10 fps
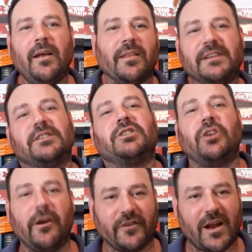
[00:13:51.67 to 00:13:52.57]
This
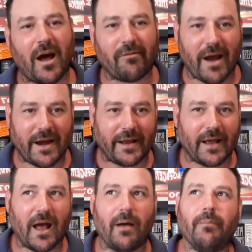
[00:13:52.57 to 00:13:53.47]
deserved an R rating.
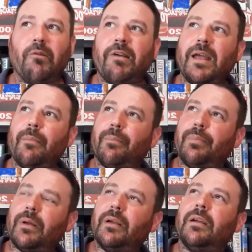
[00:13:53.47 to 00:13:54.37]
Maria...
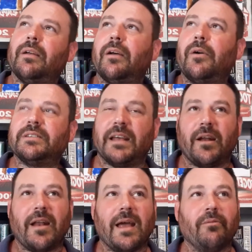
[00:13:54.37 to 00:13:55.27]
I always get
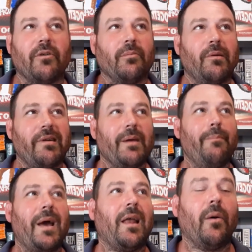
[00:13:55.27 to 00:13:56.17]
her name wrong. Maria
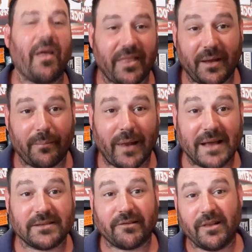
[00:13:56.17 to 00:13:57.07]
Bello, I think,
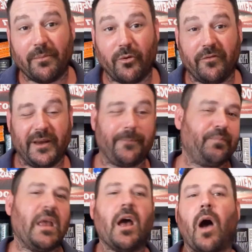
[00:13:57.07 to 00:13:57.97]
plays her in the movie.
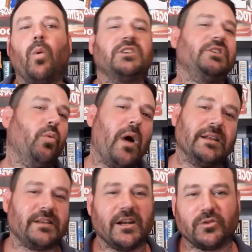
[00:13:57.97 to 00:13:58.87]
I watched it
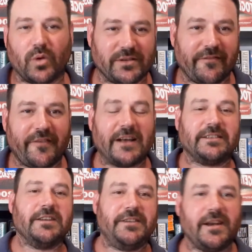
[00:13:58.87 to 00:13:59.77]
once and I just wasn't fussed.
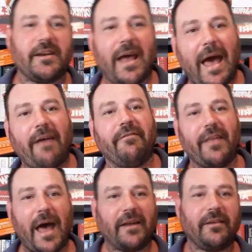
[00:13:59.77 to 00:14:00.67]
It didn't have
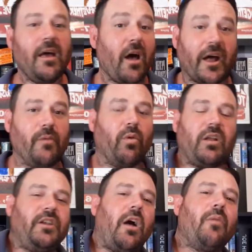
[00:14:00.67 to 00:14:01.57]
that. I didn't
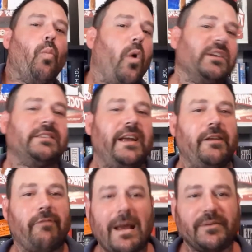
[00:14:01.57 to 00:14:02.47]
want to see any rape